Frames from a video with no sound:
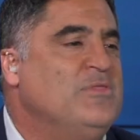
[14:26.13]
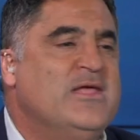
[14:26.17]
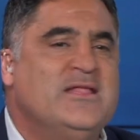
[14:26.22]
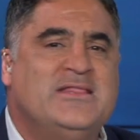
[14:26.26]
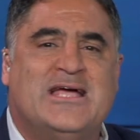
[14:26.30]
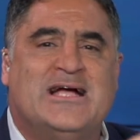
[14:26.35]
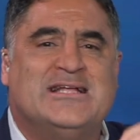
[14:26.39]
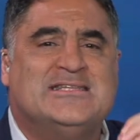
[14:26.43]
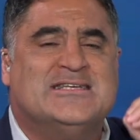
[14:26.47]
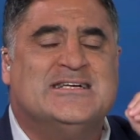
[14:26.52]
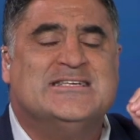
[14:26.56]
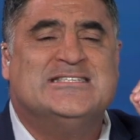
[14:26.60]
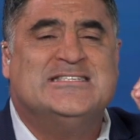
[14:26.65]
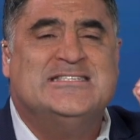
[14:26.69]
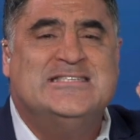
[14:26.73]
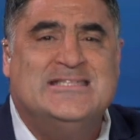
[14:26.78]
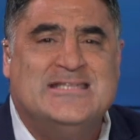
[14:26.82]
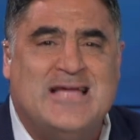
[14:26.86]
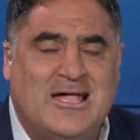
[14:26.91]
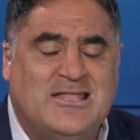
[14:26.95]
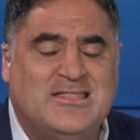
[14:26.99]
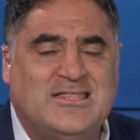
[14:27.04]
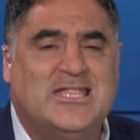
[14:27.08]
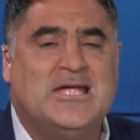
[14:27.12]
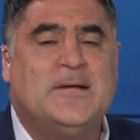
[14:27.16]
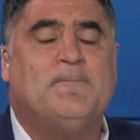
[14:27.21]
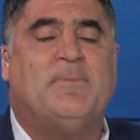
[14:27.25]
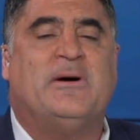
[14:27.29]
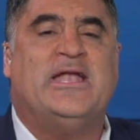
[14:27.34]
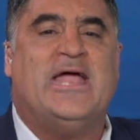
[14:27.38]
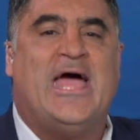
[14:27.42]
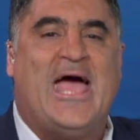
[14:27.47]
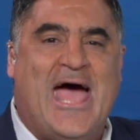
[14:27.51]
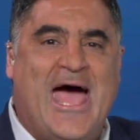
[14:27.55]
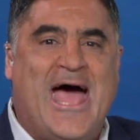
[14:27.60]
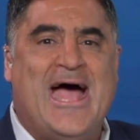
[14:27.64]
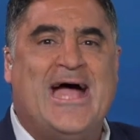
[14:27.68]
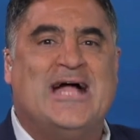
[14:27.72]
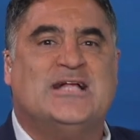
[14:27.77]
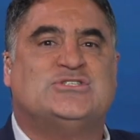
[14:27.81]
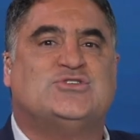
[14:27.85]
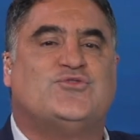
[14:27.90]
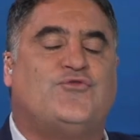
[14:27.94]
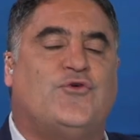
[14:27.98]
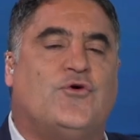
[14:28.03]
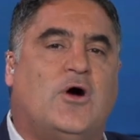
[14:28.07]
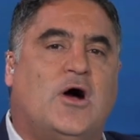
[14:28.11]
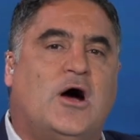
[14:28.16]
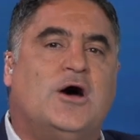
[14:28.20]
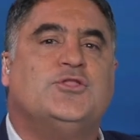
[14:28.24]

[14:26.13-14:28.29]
that does nothing but ads for